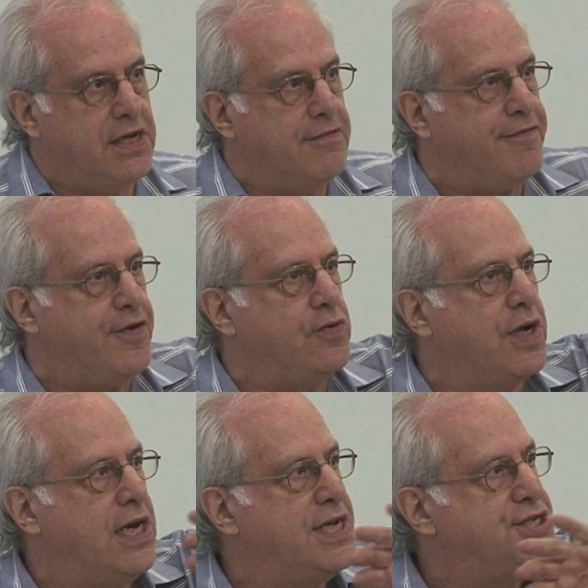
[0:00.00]

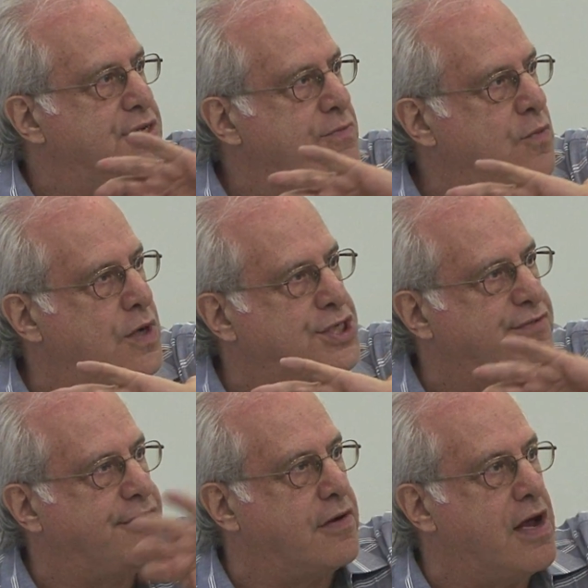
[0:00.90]
feudalism was
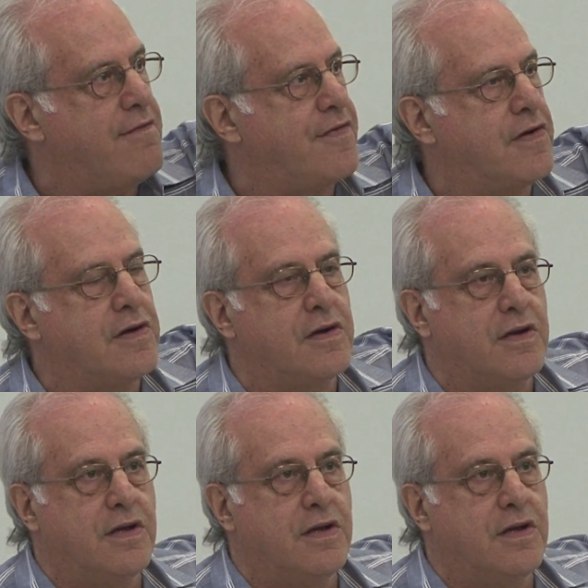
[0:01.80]
forever